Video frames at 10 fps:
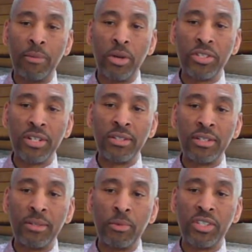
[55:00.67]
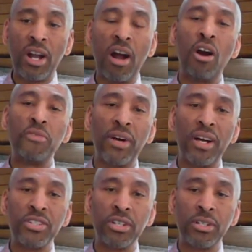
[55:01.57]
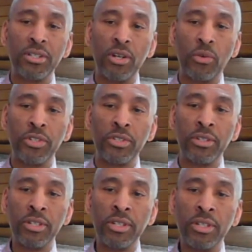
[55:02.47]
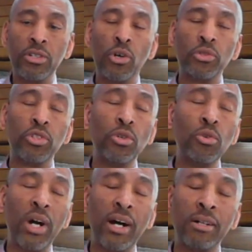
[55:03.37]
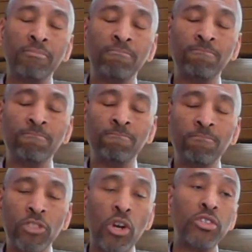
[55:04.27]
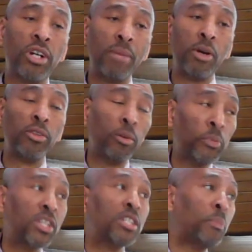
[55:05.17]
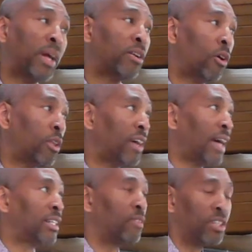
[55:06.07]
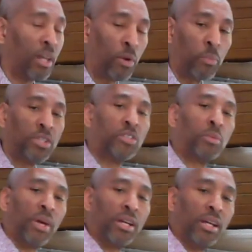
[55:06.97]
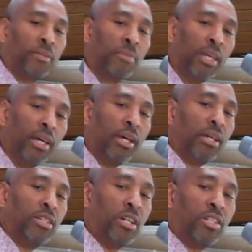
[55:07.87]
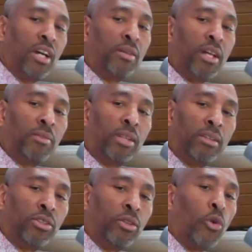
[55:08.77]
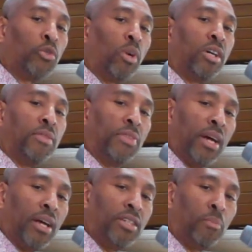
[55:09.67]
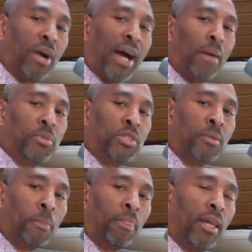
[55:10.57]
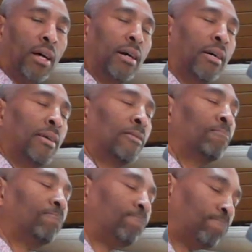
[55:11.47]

it wasn't it wasn't hard for us to, to go to go to uh, church or come or participate in all the activities that we participated in. She's saying that that those were good things, and perhaps um,